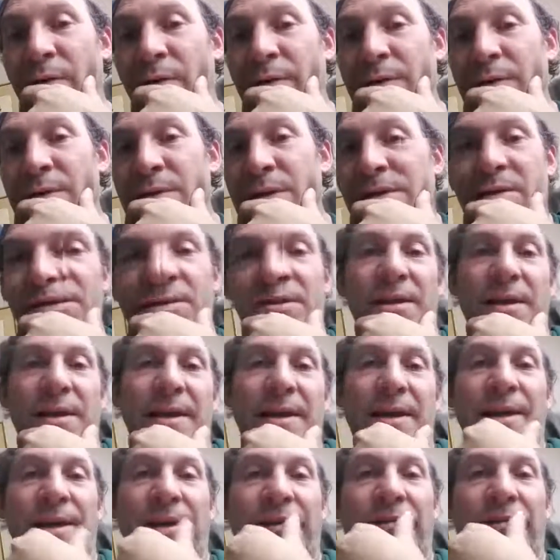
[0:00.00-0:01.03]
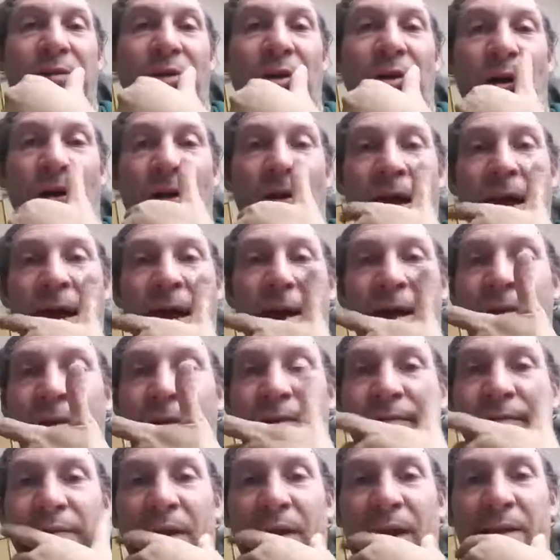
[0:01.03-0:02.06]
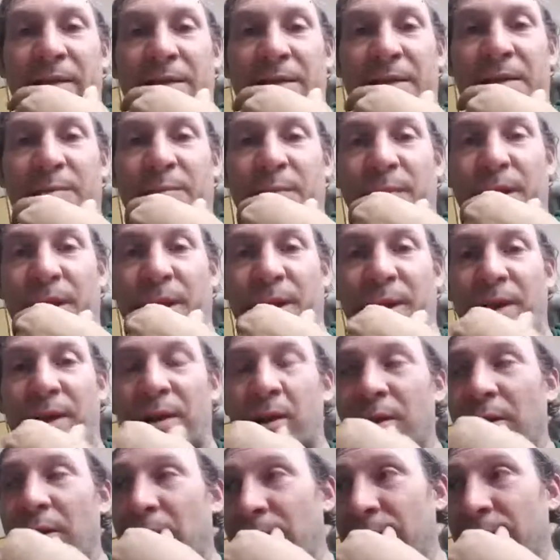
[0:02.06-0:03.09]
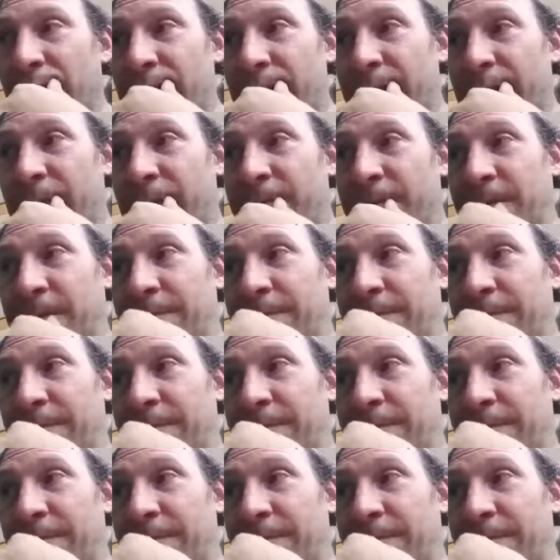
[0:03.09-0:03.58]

Years a Slave and all that Fox has made, they're going to be